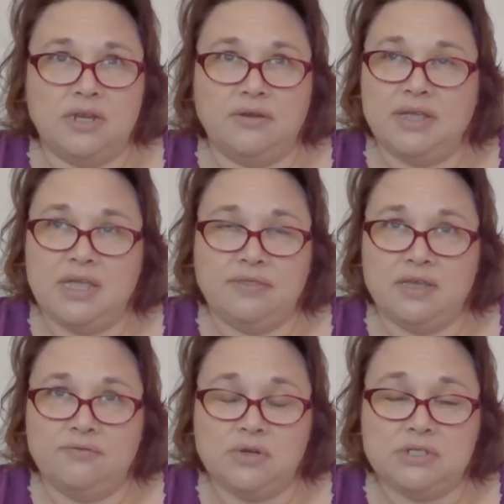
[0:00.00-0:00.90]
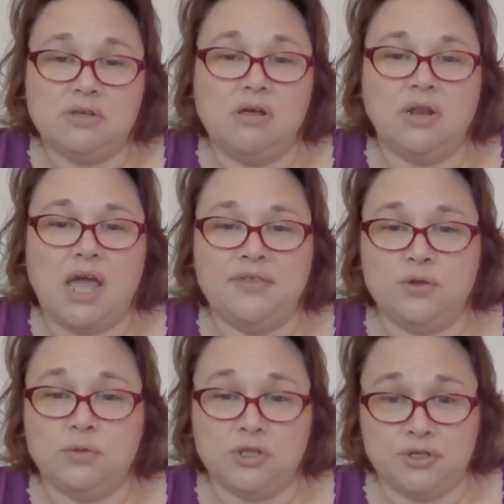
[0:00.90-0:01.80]
Now I can't think of what it's called. I
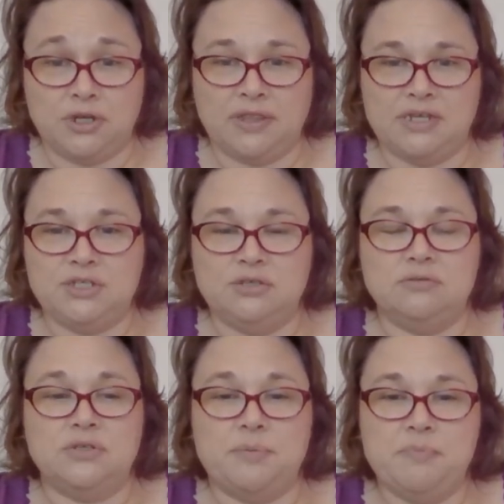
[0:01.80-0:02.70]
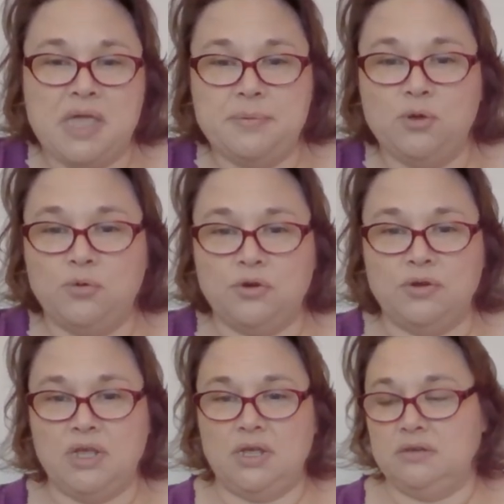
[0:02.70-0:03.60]
think would look good on that too. So I may be
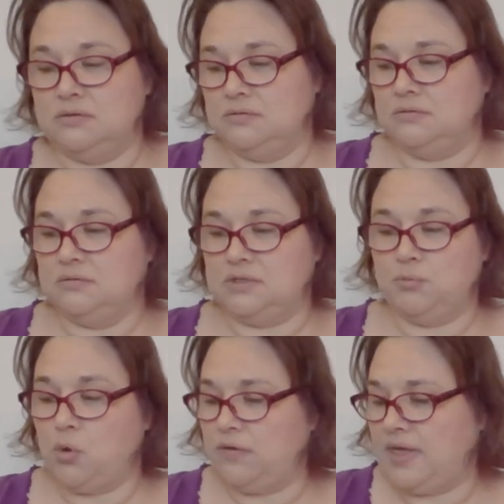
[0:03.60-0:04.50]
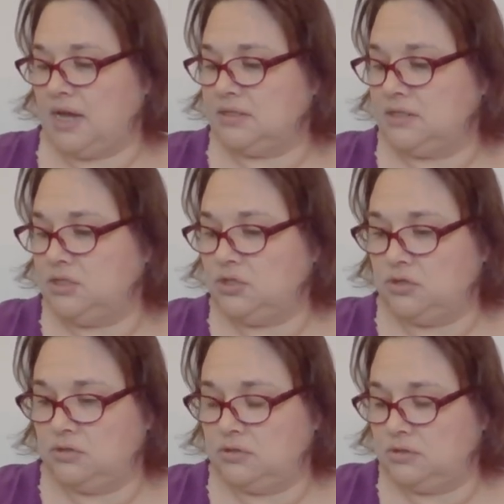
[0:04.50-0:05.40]
ordering some more of that to
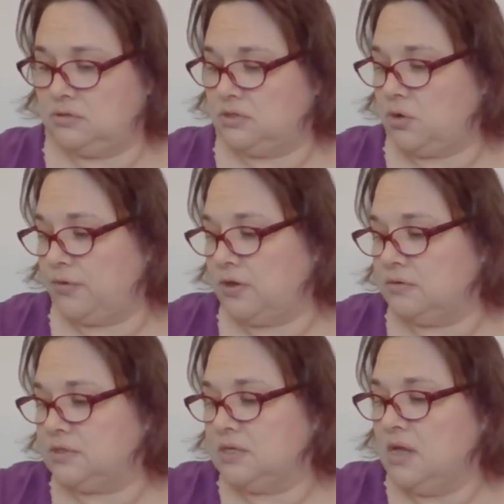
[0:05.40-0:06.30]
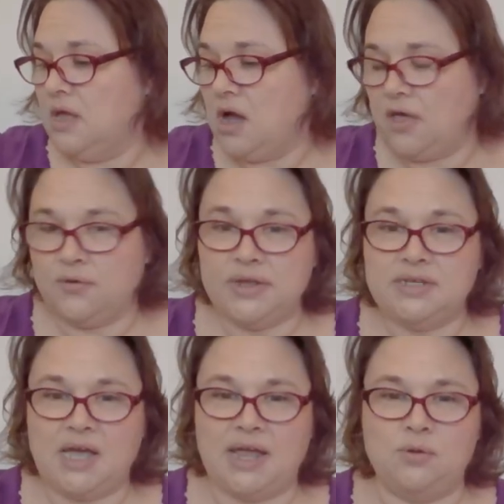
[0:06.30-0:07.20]
to go with those. Although I
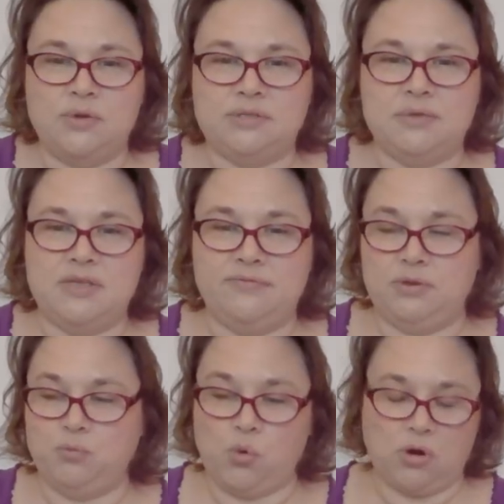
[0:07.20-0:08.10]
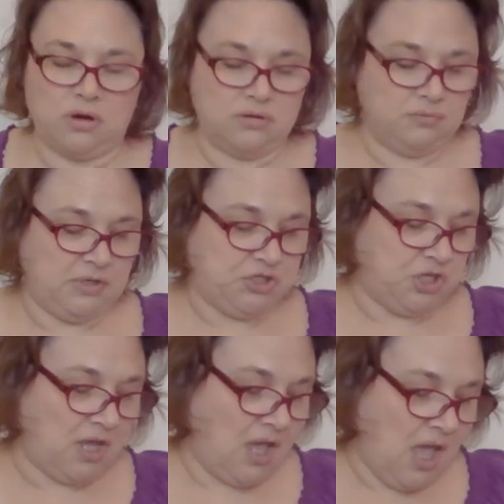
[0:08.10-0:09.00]
kind of want something even more peachy.